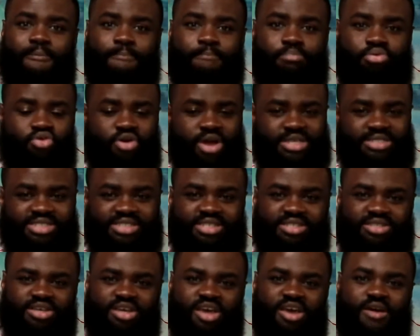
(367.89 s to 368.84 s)

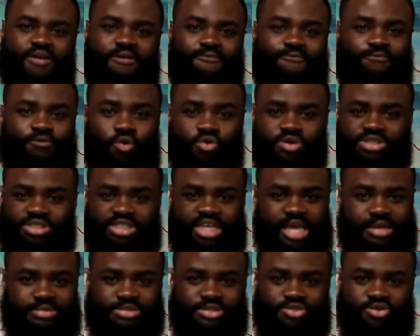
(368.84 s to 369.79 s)
Pressing, force
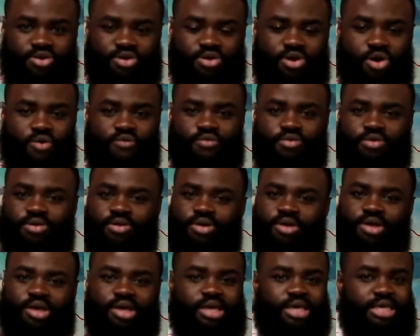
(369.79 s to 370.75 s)
teams to turn over,
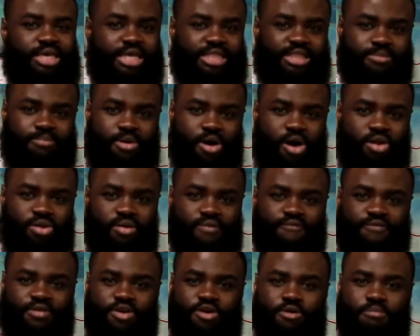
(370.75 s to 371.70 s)
get the ball
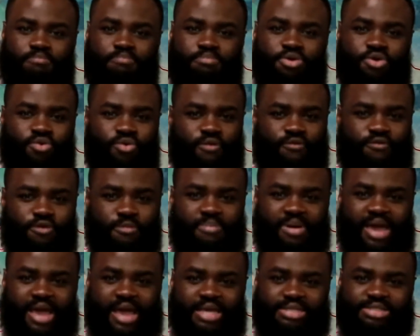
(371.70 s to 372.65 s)
upfield, beautiful
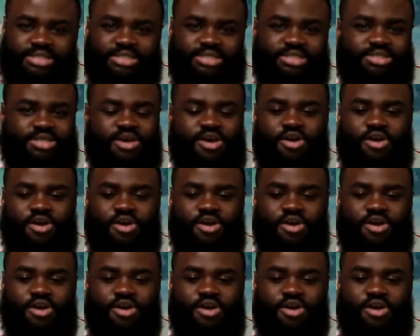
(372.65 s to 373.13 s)
passes,